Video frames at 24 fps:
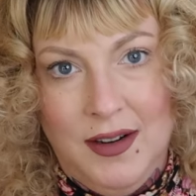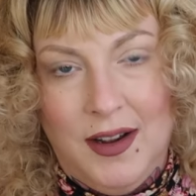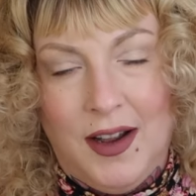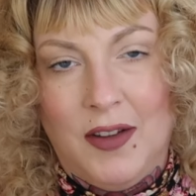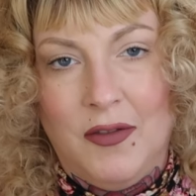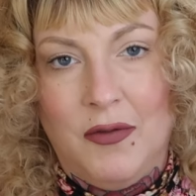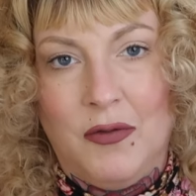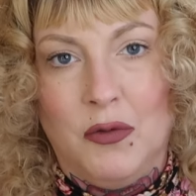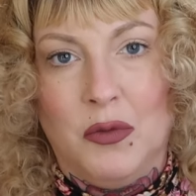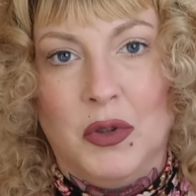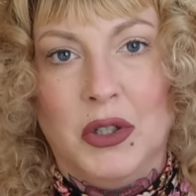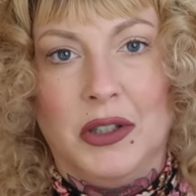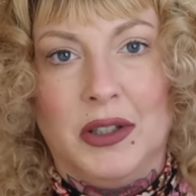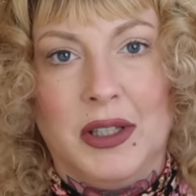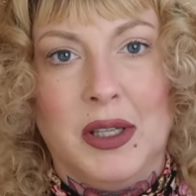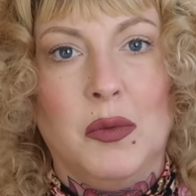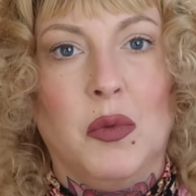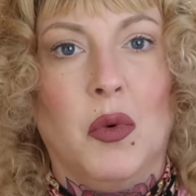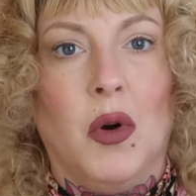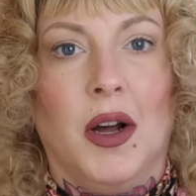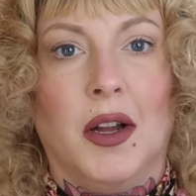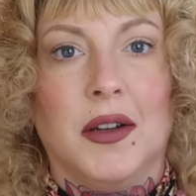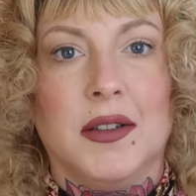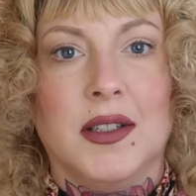I've really
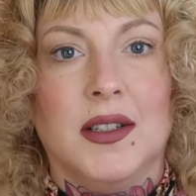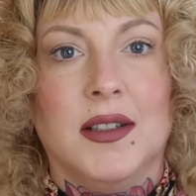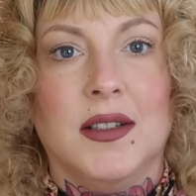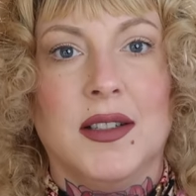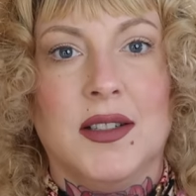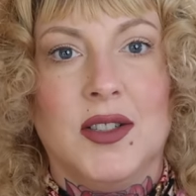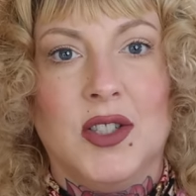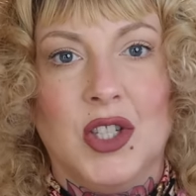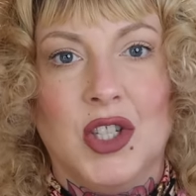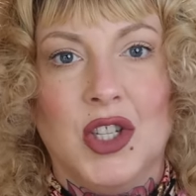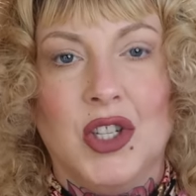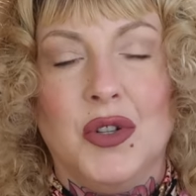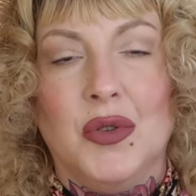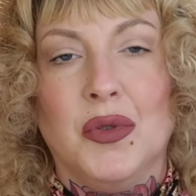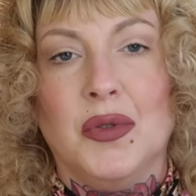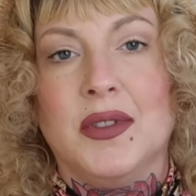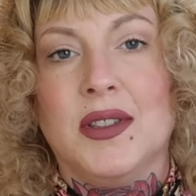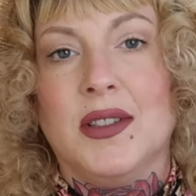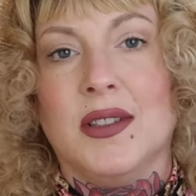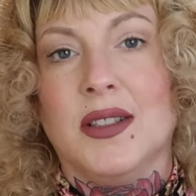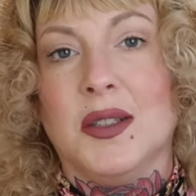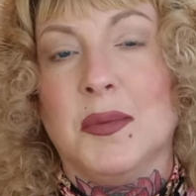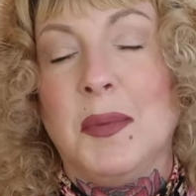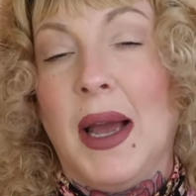wanted to
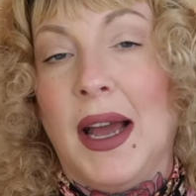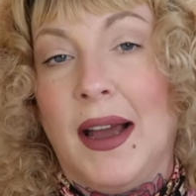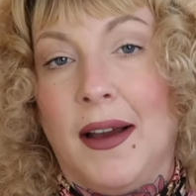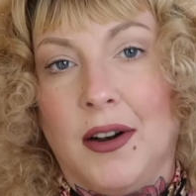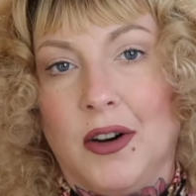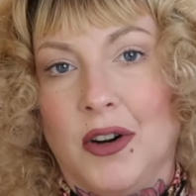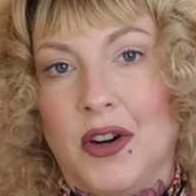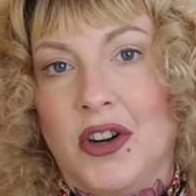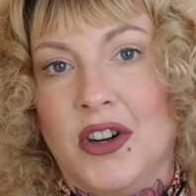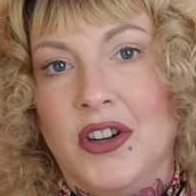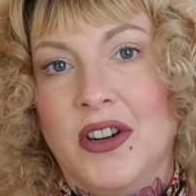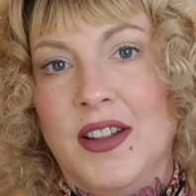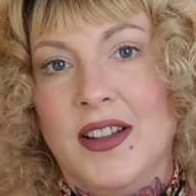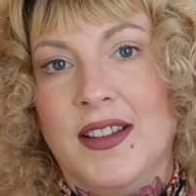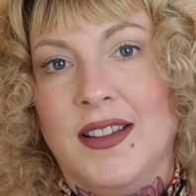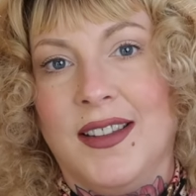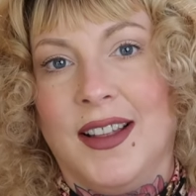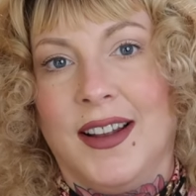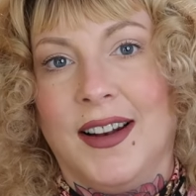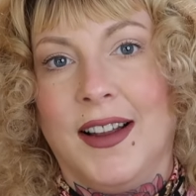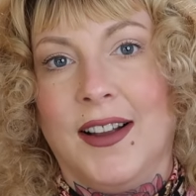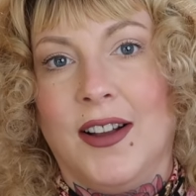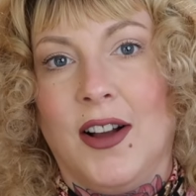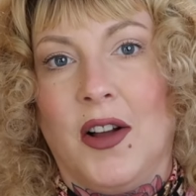use this pattern
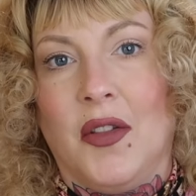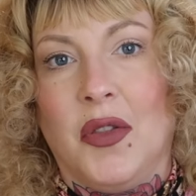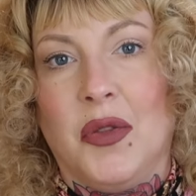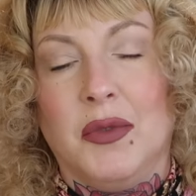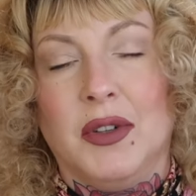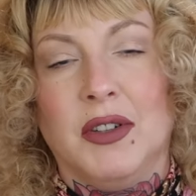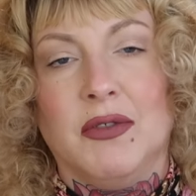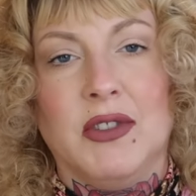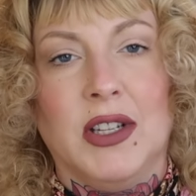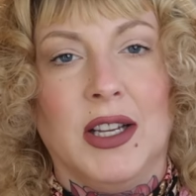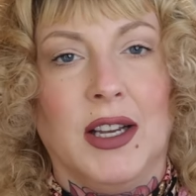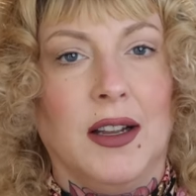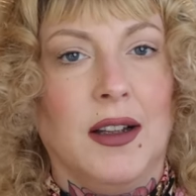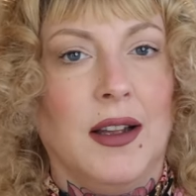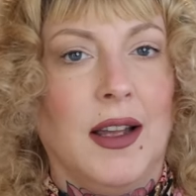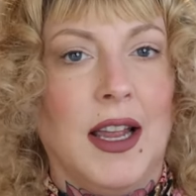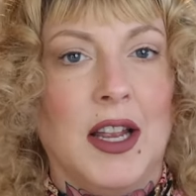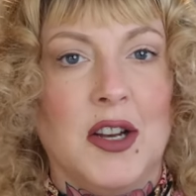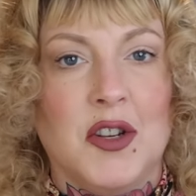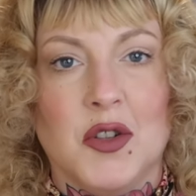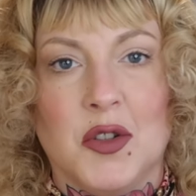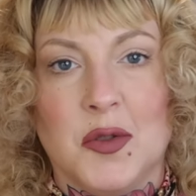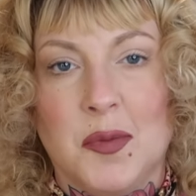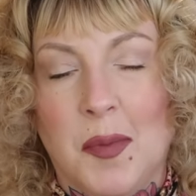that I got thrifting
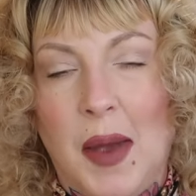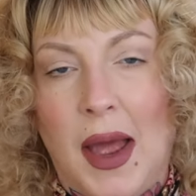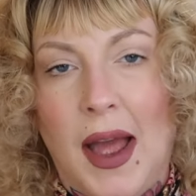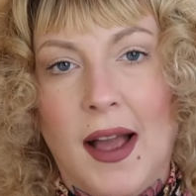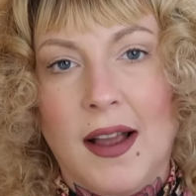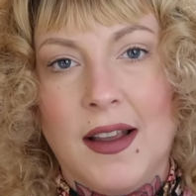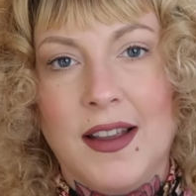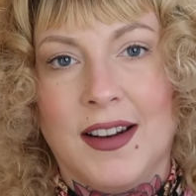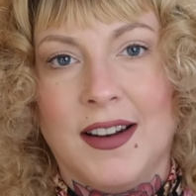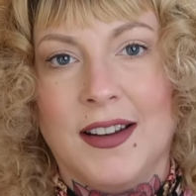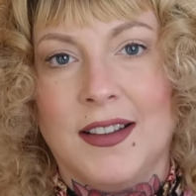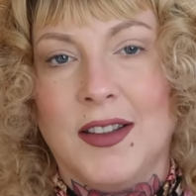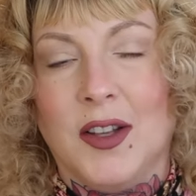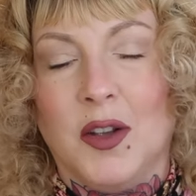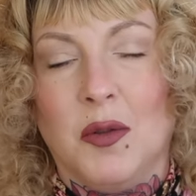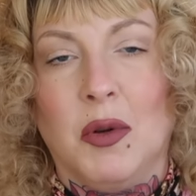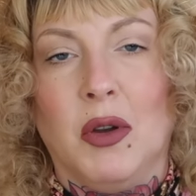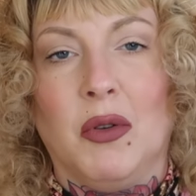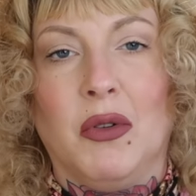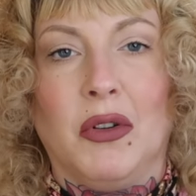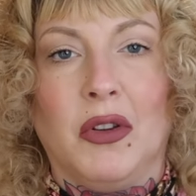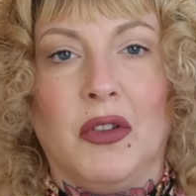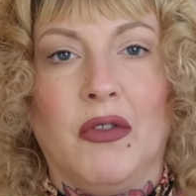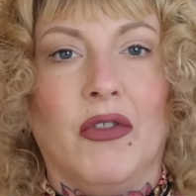ages back and I think it'd
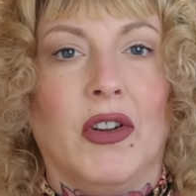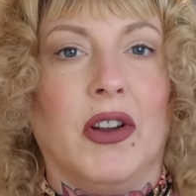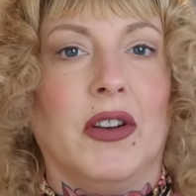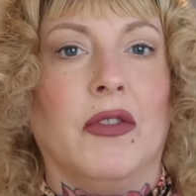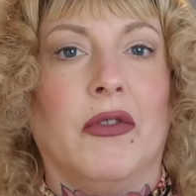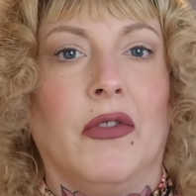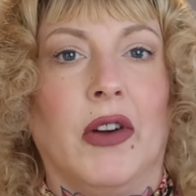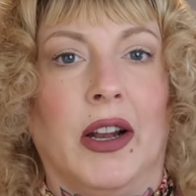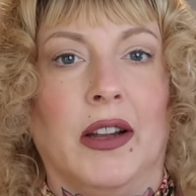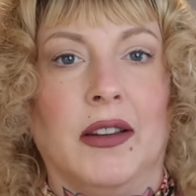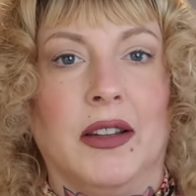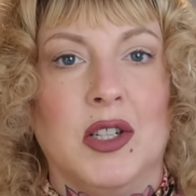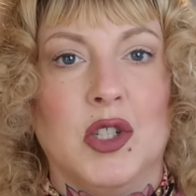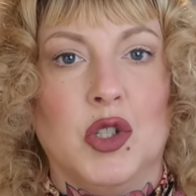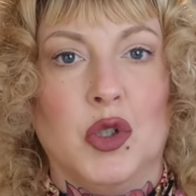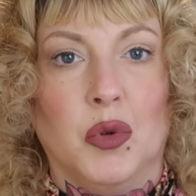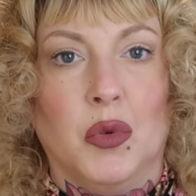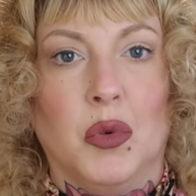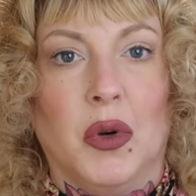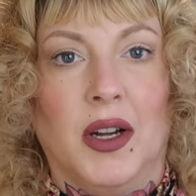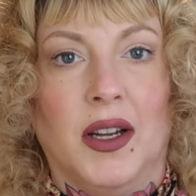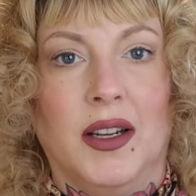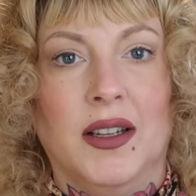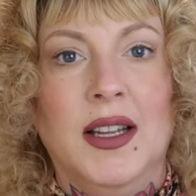be really fun to finally
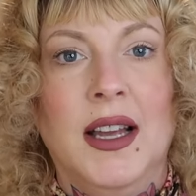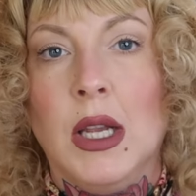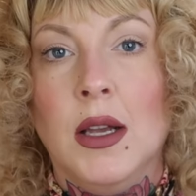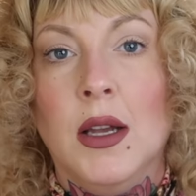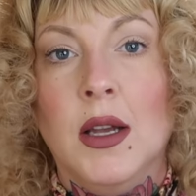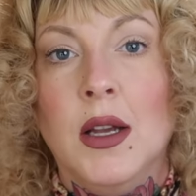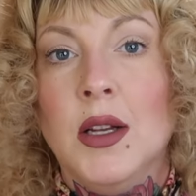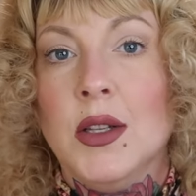do one.